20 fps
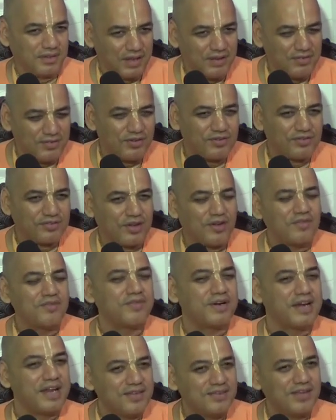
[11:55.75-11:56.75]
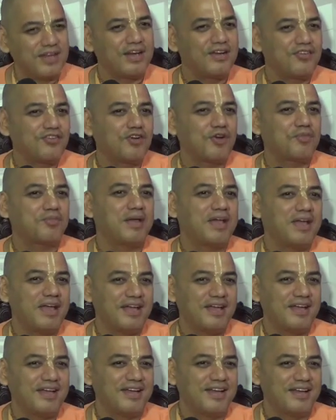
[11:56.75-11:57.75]
Is there some reason he should
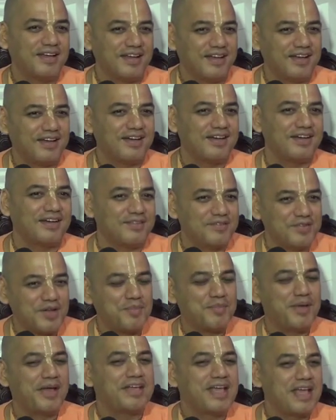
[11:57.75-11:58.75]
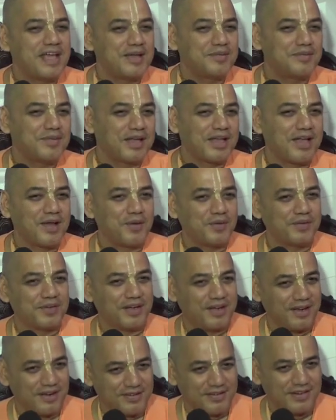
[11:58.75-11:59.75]
be uh, we are making him the king of
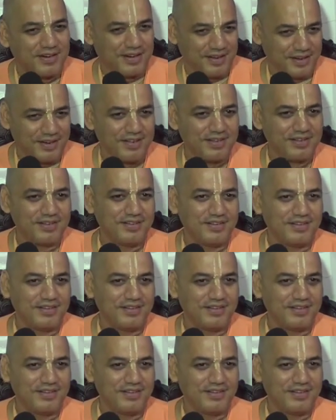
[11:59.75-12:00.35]
the country, correct?